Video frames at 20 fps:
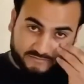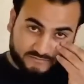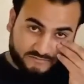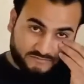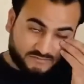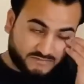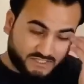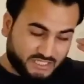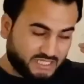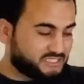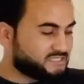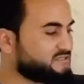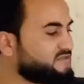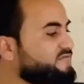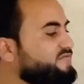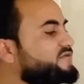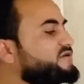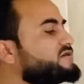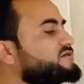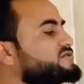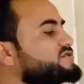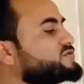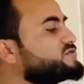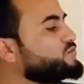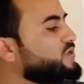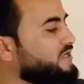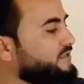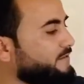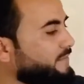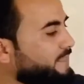Yes, the first
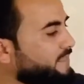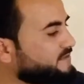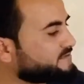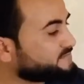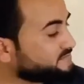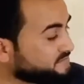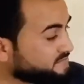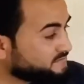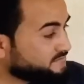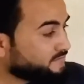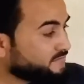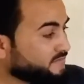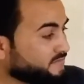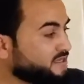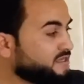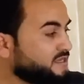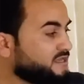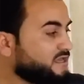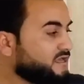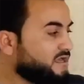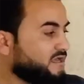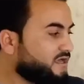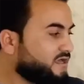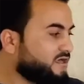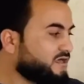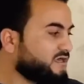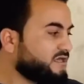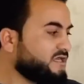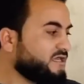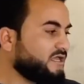one.
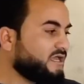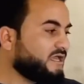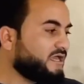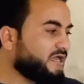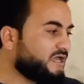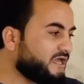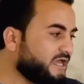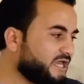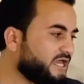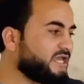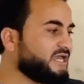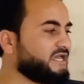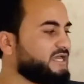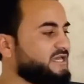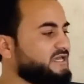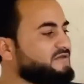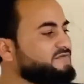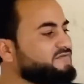I have